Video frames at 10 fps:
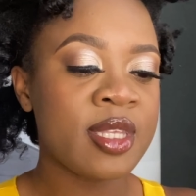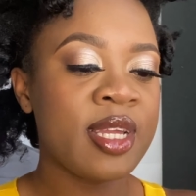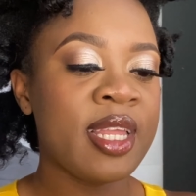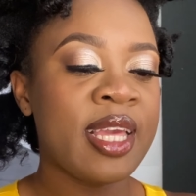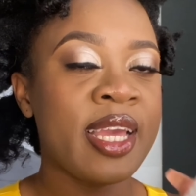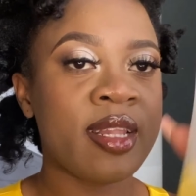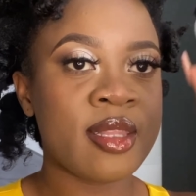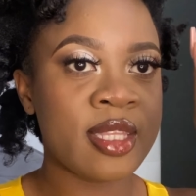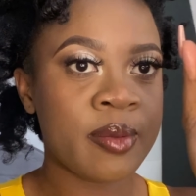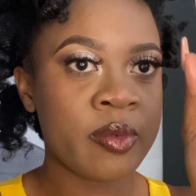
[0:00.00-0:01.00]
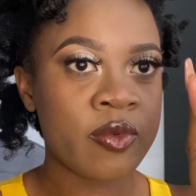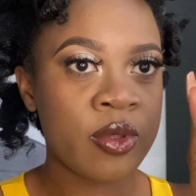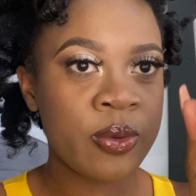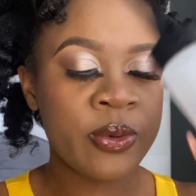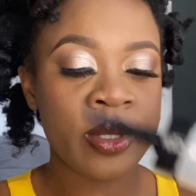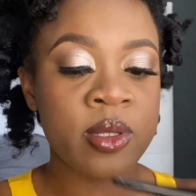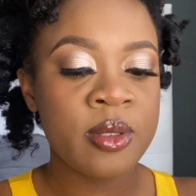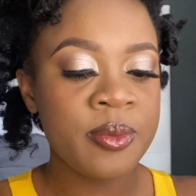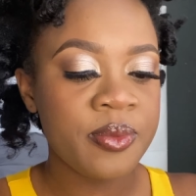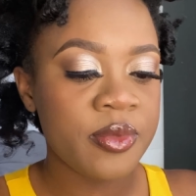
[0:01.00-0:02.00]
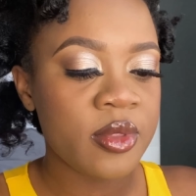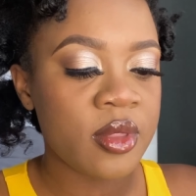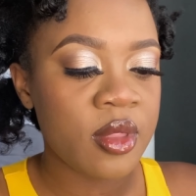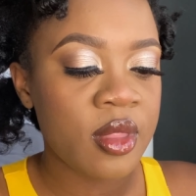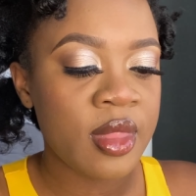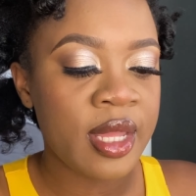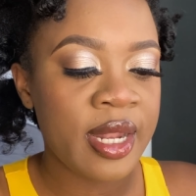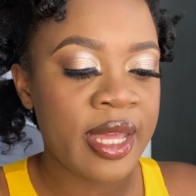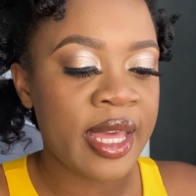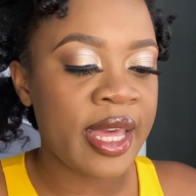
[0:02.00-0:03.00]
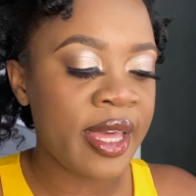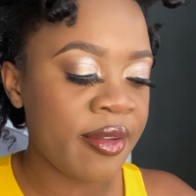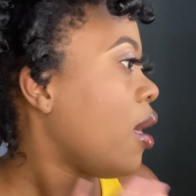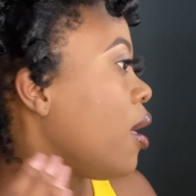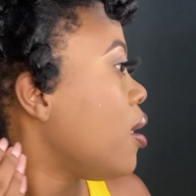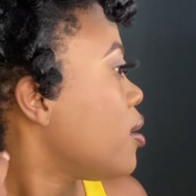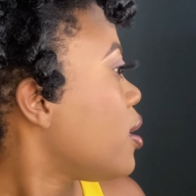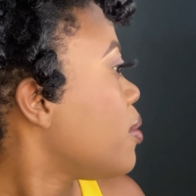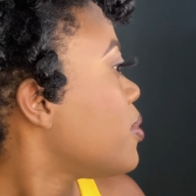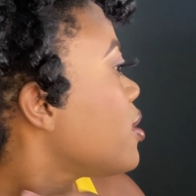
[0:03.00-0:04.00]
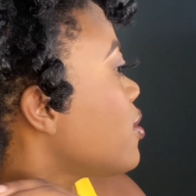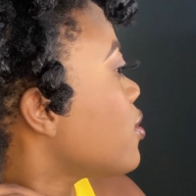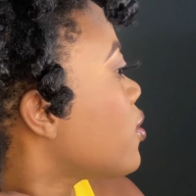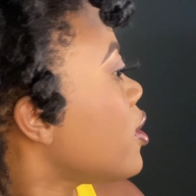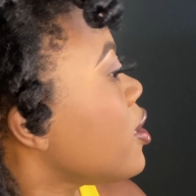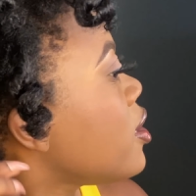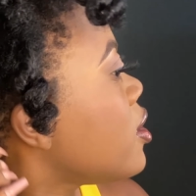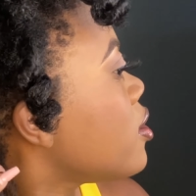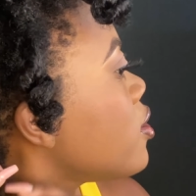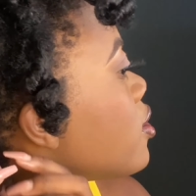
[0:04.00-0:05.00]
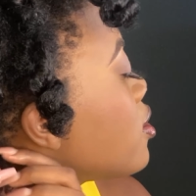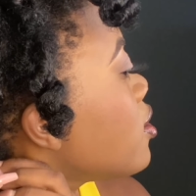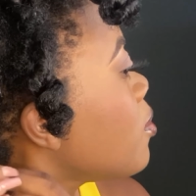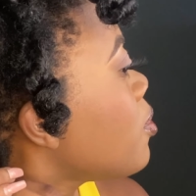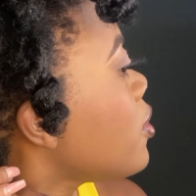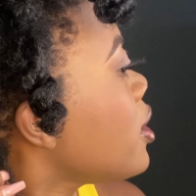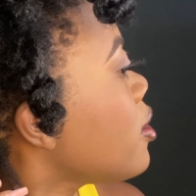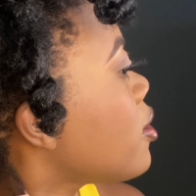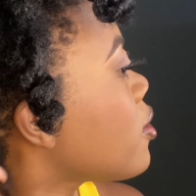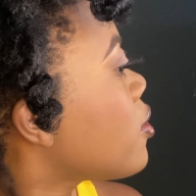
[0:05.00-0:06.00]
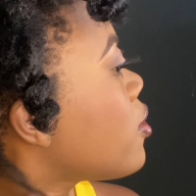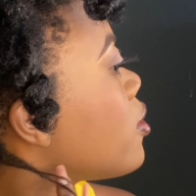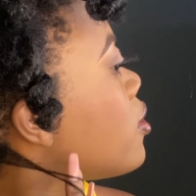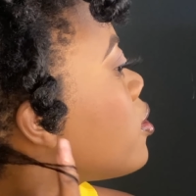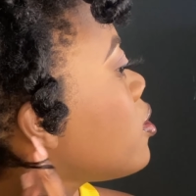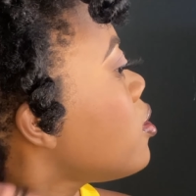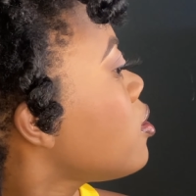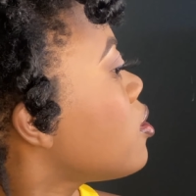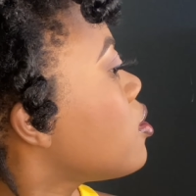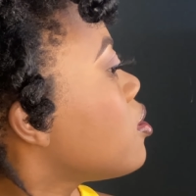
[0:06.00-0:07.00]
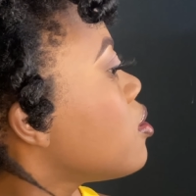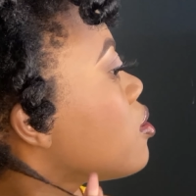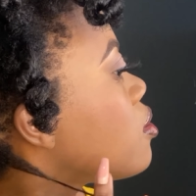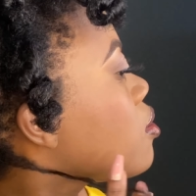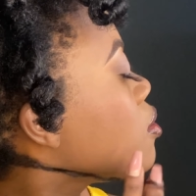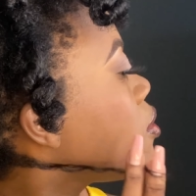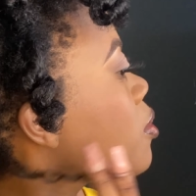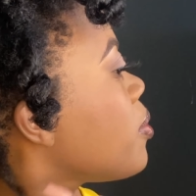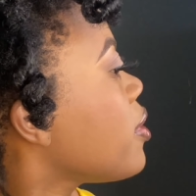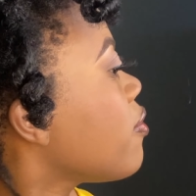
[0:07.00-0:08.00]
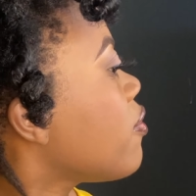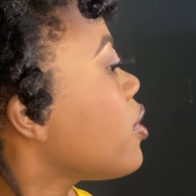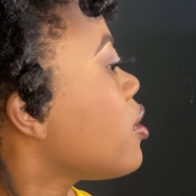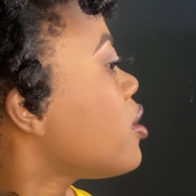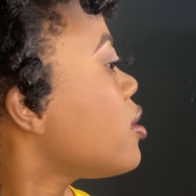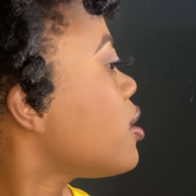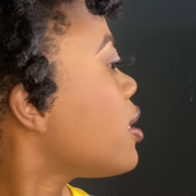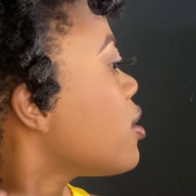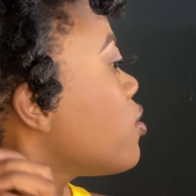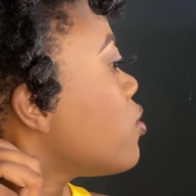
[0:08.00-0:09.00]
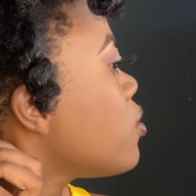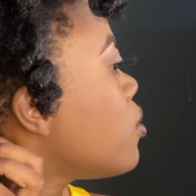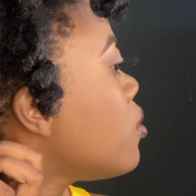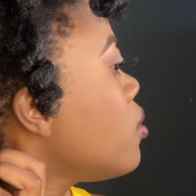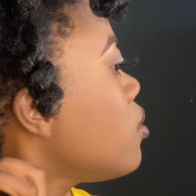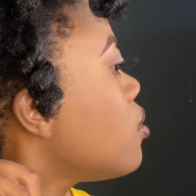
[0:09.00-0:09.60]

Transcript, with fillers: gonna get some of the oil that I have and I'm just gonna separate the curls with my finger like so